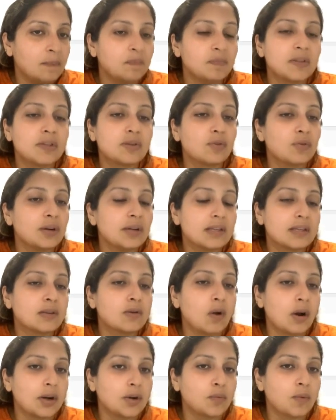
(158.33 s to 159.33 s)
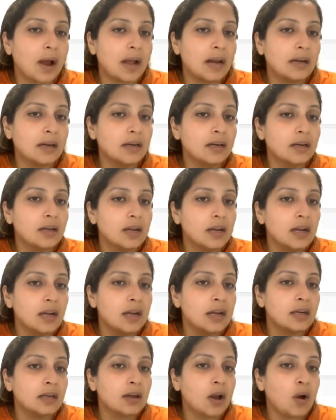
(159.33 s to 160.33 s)
So it's not valid.
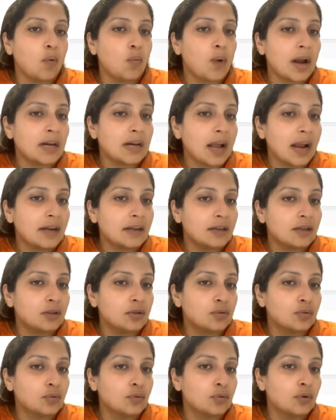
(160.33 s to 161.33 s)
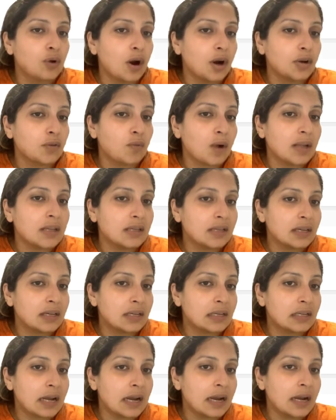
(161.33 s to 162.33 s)
Now
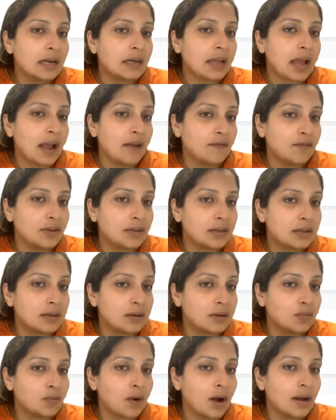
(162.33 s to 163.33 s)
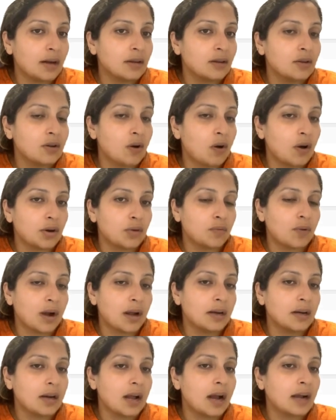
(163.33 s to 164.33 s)

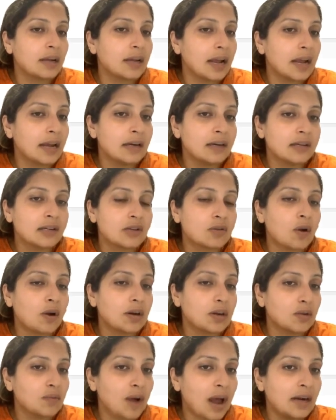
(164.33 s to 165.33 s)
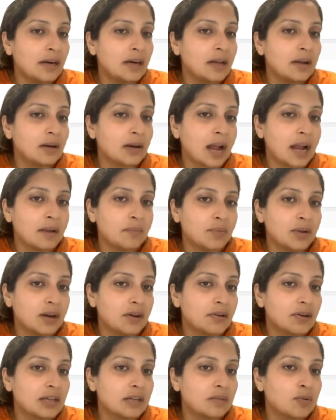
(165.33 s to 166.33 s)
192.168.1.1, again it's not a valid IP
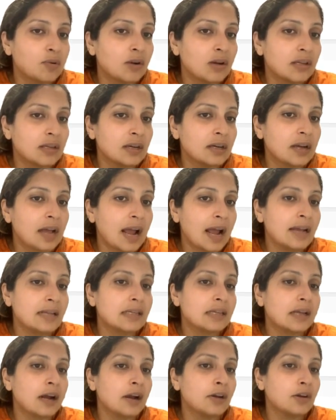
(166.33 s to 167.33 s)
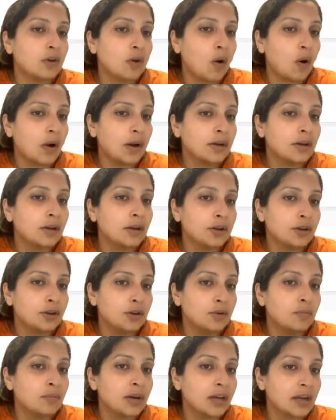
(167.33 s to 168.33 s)
address because it has a
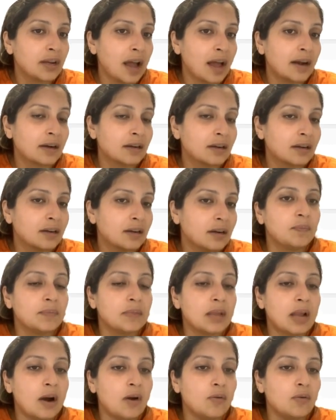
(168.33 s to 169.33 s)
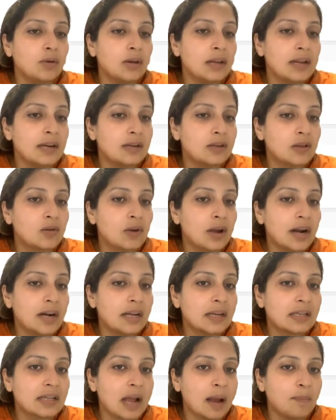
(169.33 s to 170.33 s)
non-numeric character. Now let's look at
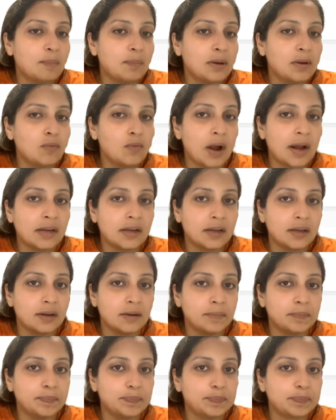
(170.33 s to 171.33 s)
example 1 here.